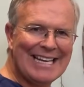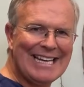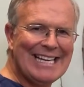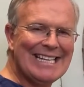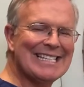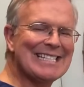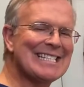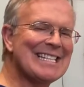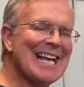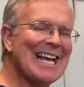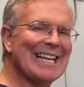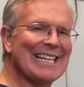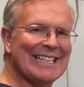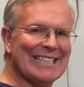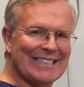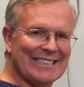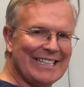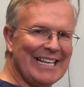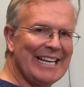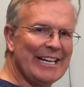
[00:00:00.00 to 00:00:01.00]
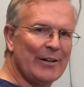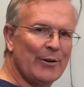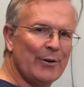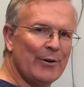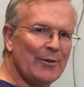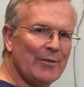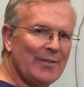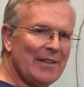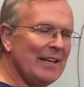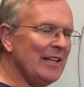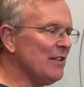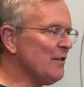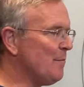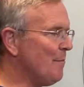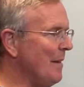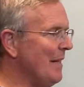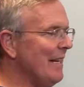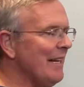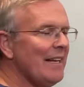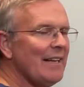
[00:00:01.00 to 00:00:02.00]
is that layer that is
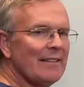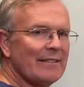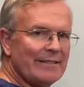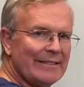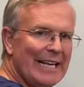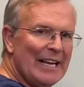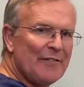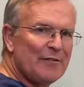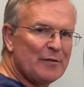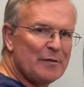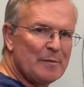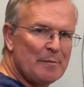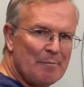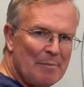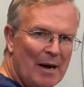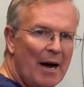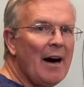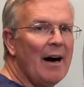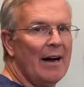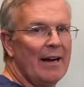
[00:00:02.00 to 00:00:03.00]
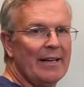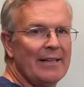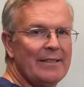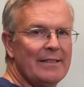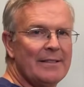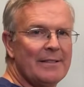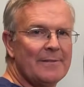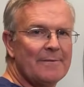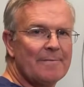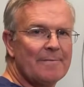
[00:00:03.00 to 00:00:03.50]
being left behind,